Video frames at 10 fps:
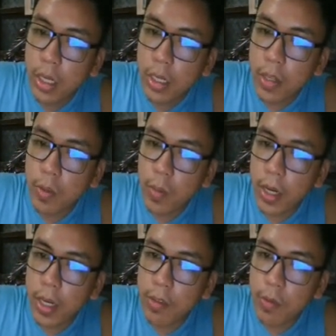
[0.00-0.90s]
this
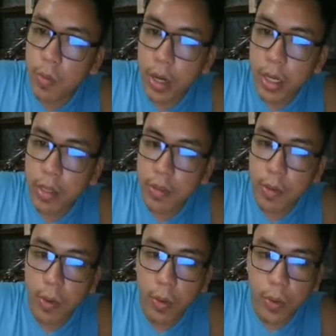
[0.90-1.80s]
one is 1,
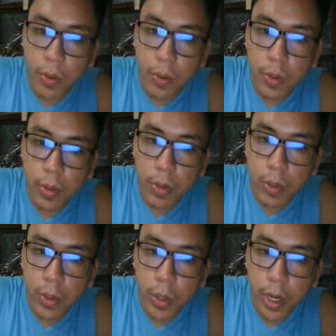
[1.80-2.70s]
so
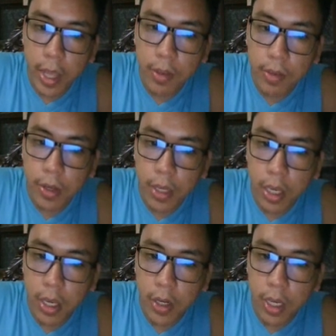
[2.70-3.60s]
your answer
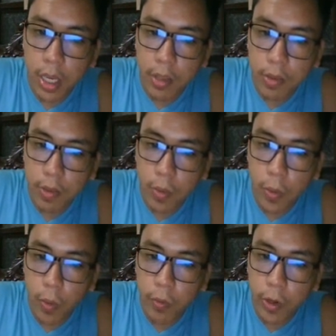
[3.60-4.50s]
here is
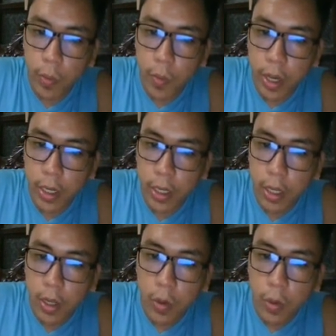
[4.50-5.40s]
2 over
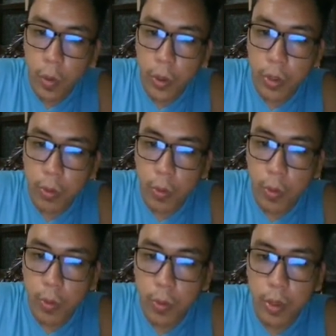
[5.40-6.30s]
1 or
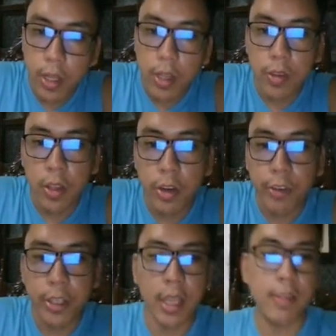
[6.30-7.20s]
2. So
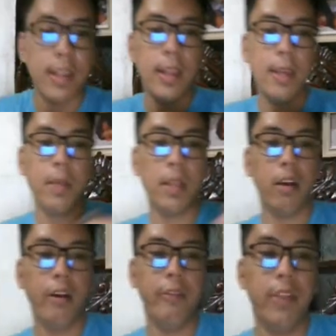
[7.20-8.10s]
therefore that's the limit
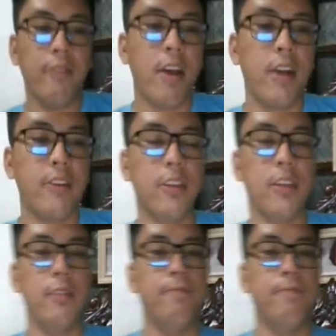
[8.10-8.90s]
of the function.